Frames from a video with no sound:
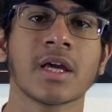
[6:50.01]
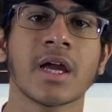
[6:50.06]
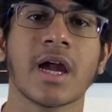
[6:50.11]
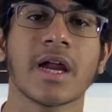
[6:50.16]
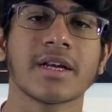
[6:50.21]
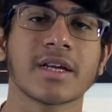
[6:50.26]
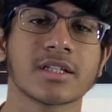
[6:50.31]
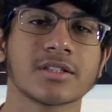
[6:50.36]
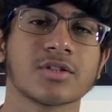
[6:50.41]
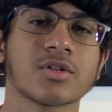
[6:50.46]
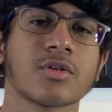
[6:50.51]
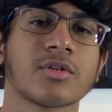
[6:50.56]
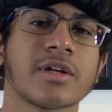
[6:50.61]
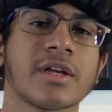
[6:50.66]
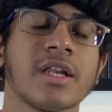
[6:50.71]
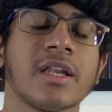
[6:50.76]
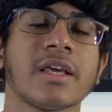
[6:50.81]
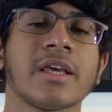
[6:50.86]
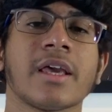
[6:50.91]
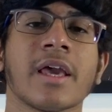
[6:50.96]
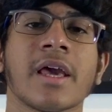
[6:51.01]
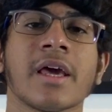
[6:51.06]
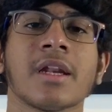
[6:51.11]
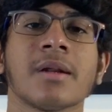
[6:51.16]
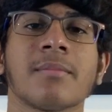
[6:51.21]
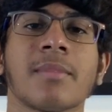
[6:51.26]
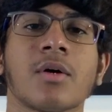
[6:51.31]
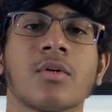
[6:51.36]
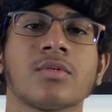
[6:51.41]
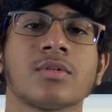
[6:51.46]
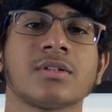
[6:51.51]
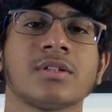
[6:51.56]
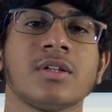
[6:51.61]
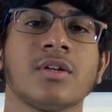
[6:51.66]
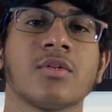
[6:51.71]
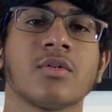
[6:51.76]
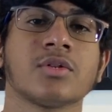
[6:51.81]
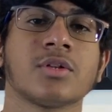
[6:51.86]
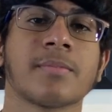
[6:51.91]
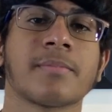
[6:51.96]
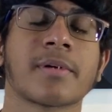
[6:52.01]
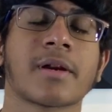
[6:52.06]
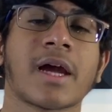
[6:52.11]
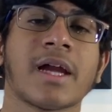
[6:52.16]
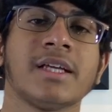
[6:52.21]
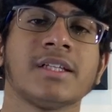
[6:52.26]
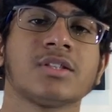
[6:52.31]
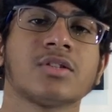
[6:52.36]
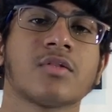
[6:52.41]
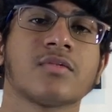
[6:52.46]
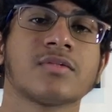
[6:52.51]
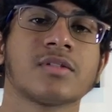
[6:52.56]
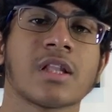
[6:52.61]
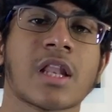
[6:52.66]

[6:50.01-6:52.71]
and does not really care about the price of